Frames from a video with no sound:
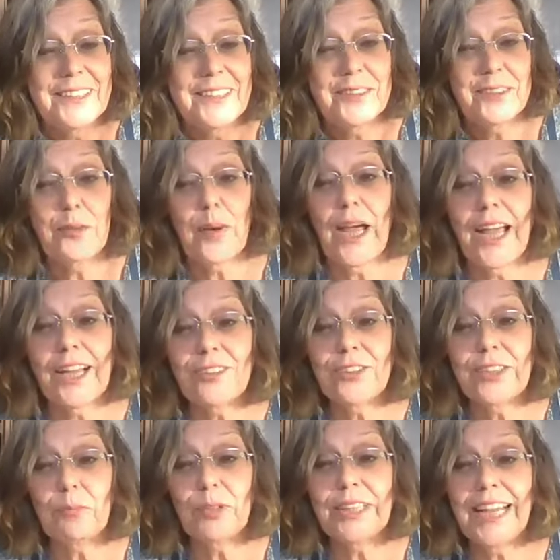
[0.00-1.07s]
So
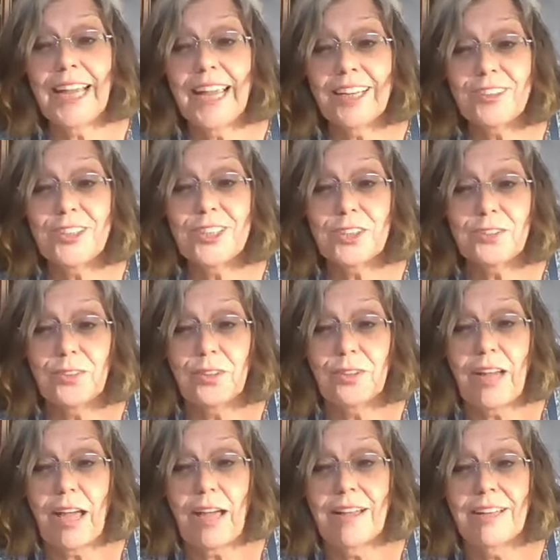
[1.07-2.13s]
actually, I'm really anxious
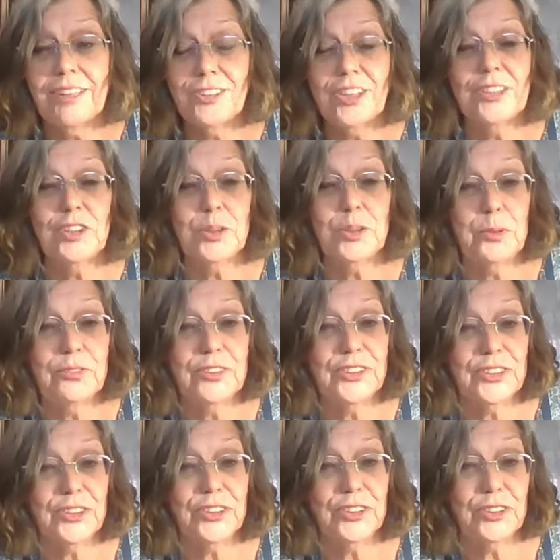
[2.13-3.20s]
for Shelter Movers
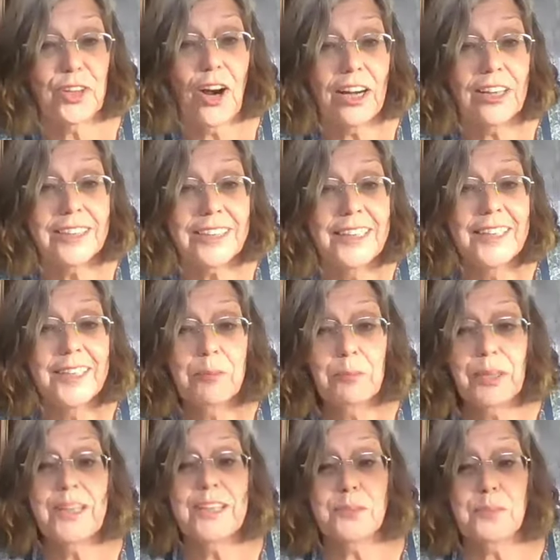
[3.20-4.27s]
to start,
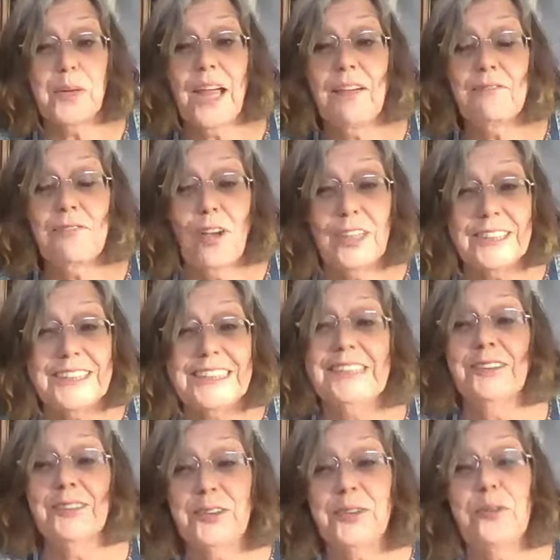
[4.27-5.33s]
because we have
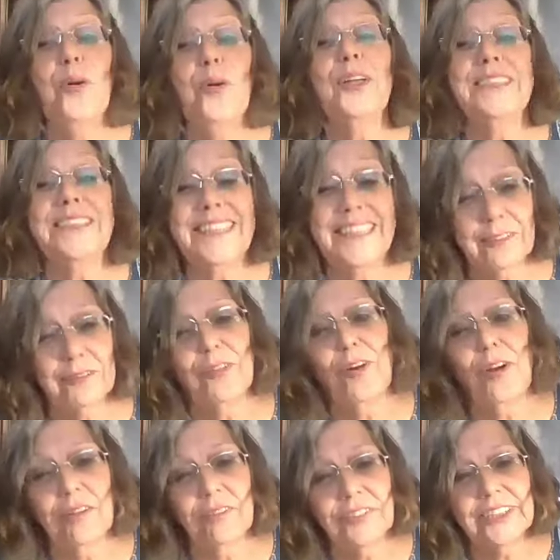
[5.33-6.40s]
volunteers who want to get
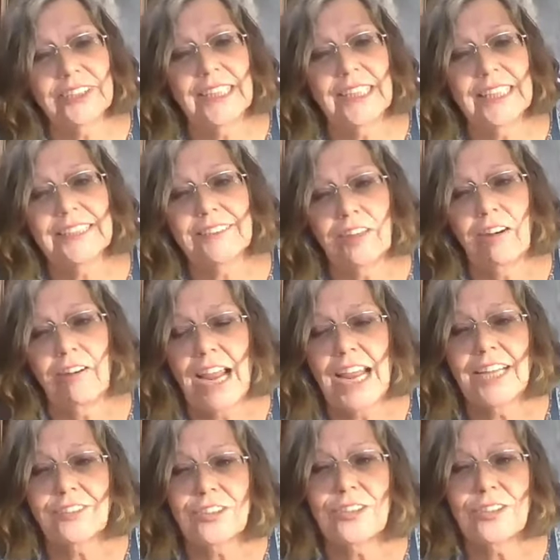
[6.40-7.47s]
involved and are
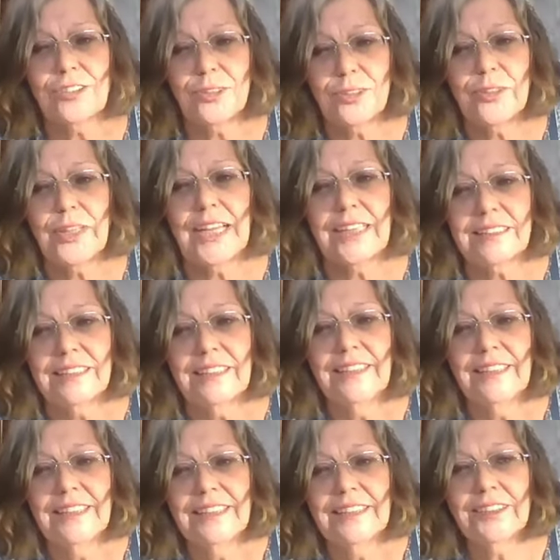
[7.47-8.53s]
anxious to do that.
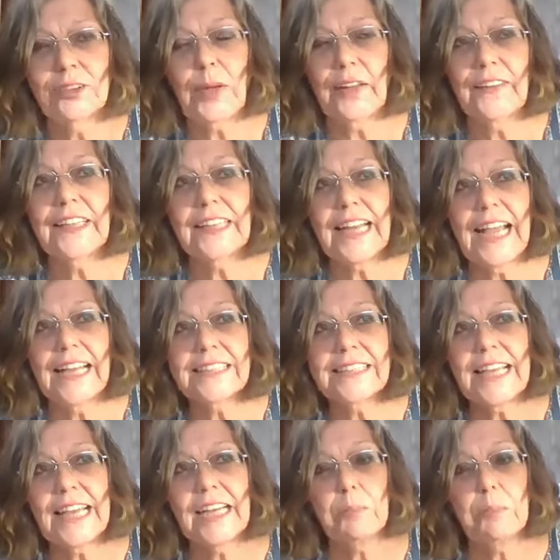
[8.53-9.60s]
So I think it has
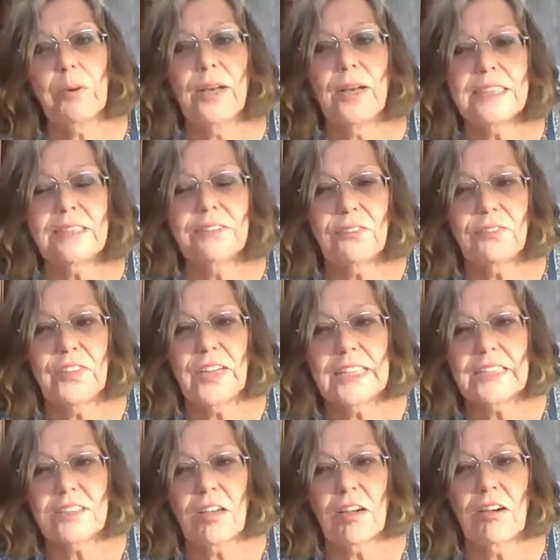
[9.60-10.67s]
had a positive
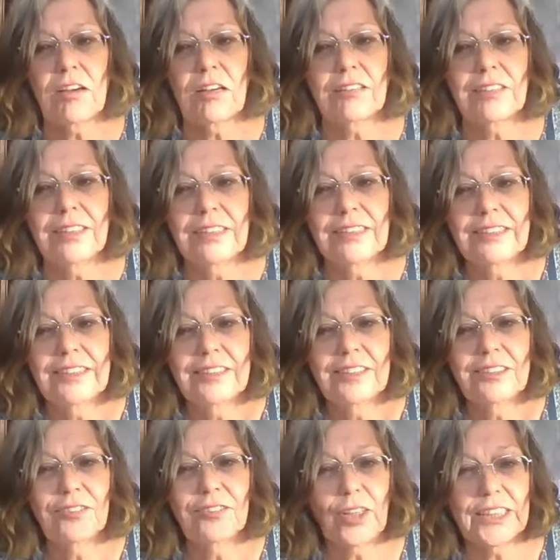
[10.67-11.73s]
effect on
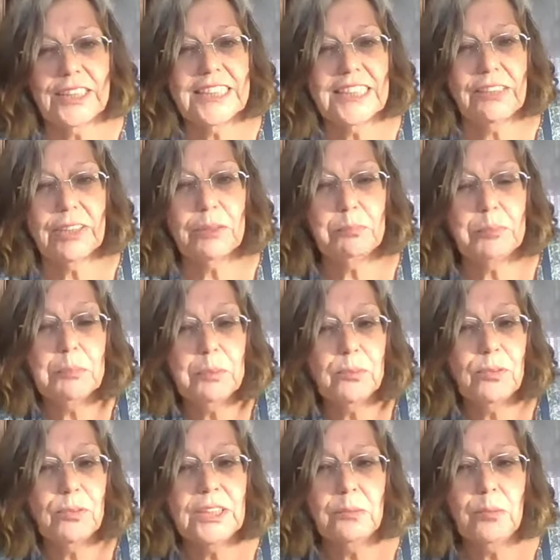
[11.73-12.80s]
volunteering. People
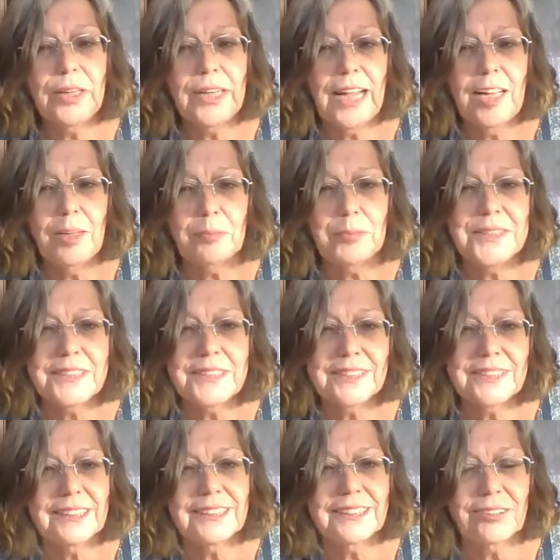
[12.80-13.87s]
really want to help. It's
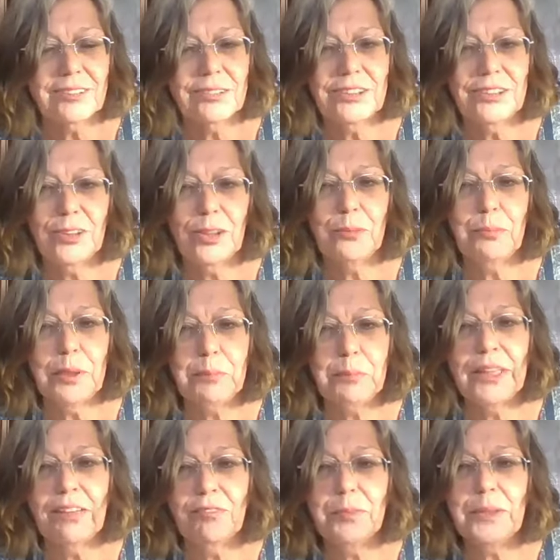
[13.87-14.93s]
people
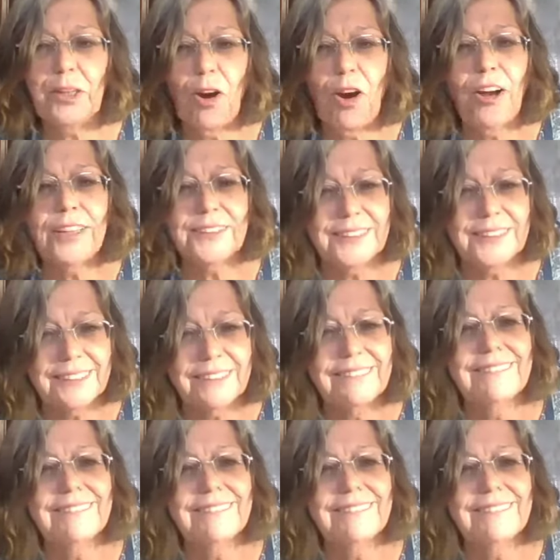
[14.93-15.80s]
have big hearts.